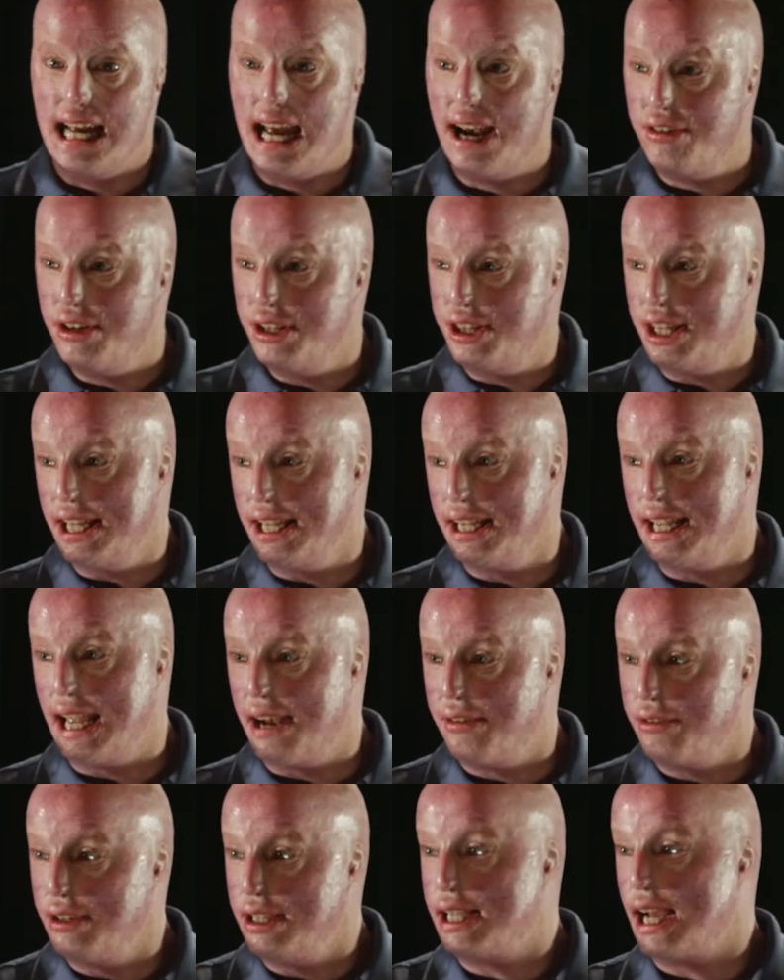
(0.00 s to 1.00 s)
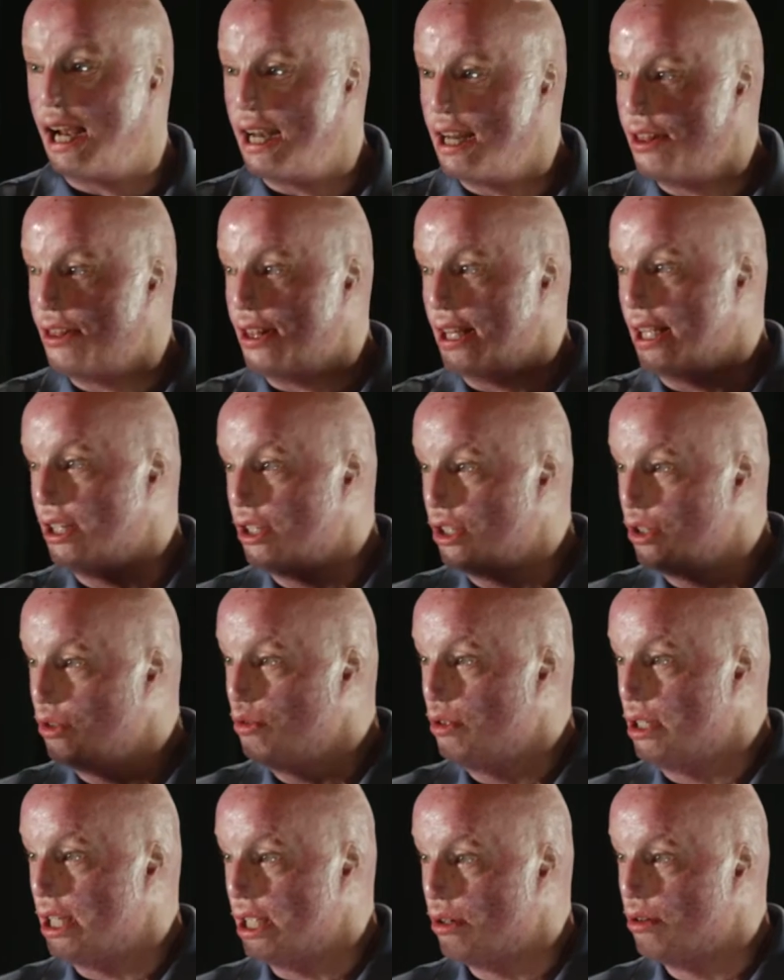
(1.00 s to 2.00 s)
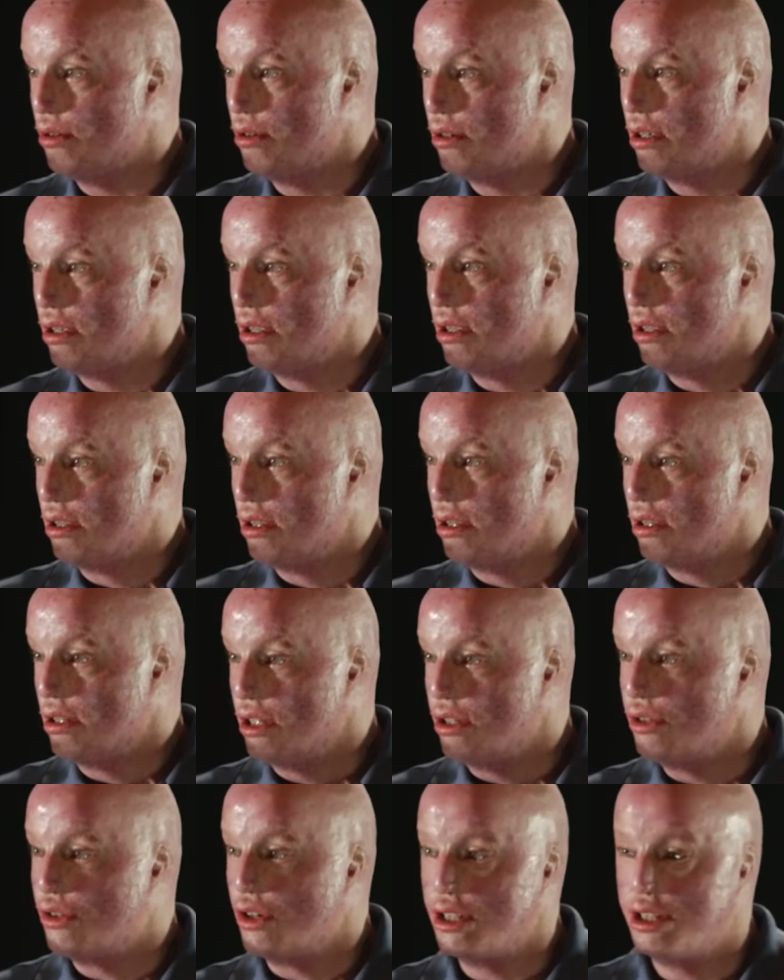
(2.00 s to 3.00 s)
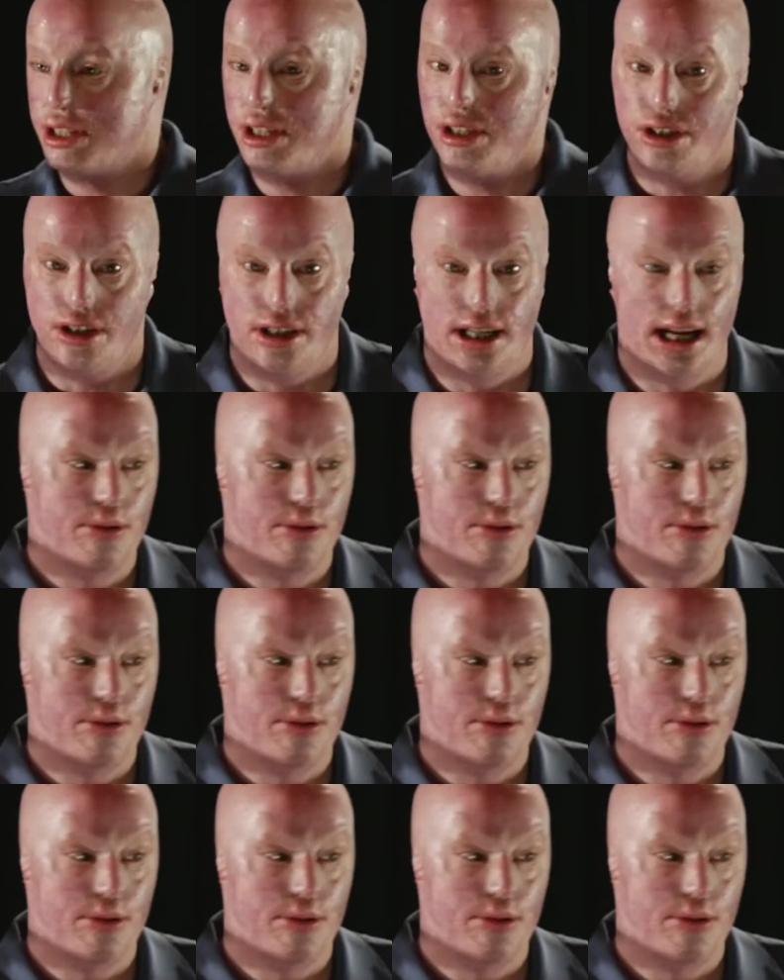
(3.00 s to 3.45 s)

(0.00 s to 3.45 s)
Everything, every kind of thing you do, you transition.